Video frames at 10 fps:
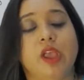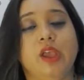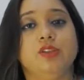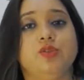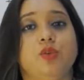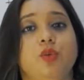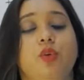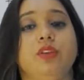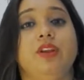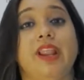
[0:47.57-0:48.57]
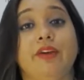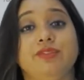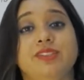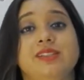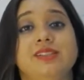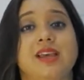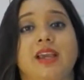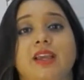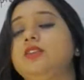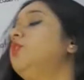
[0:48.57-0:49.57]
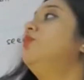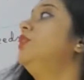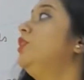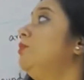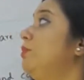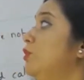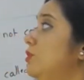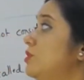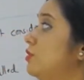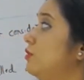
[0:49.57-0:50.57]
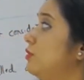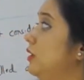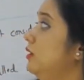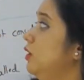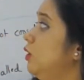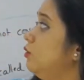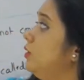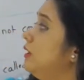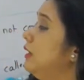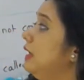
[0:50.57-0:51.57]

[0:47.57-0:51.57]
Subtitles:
So on the left hand side of the computer screen, you will